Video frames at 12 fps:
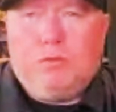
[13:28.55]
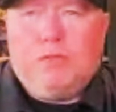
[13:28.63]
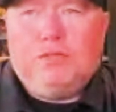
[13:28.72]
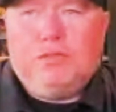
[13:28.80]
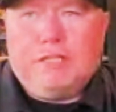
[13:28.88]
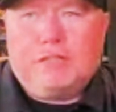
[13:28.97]
We
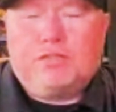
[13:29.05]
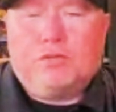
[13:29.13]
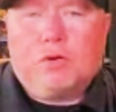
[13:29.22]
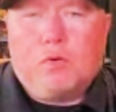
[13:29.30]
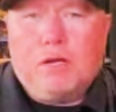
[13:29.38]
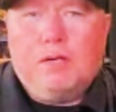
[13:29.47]
use
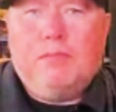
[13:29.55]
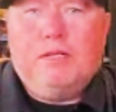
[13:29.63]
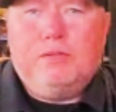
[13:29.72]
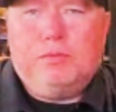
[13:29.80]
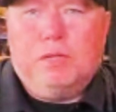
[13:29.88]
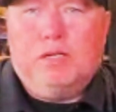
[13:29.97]
Nextdoor quite a bit
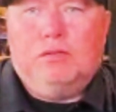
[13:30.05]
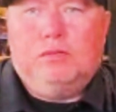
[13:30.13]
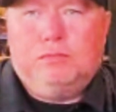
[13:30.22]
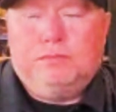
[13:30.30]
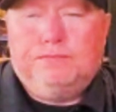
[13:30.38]
as well.